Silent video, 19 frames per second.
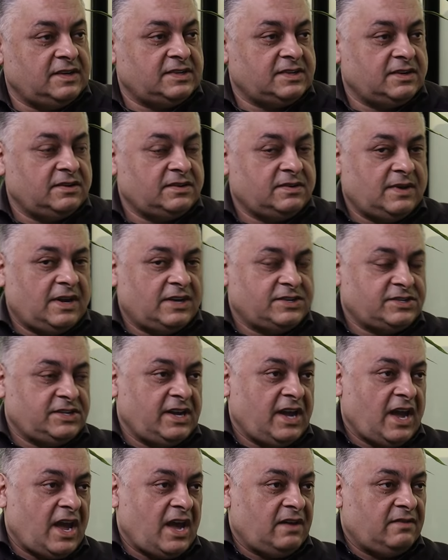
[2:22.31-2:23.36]
So, to actually
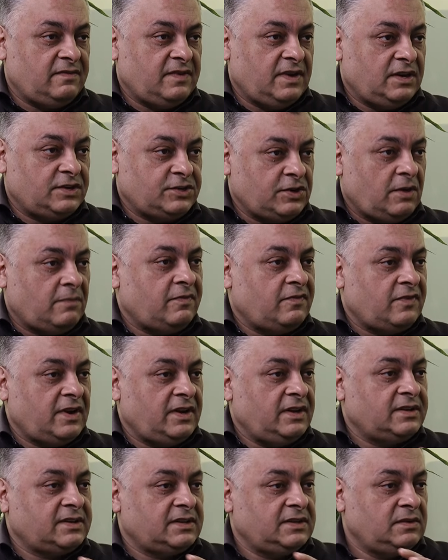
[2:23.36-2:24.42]
have a shop
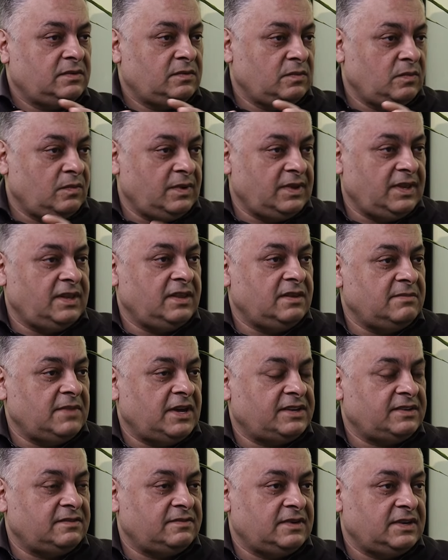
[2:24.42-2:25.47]
front within the
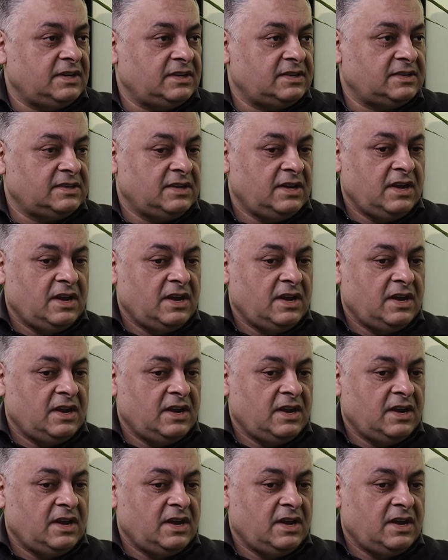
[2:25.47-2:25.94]
metaverse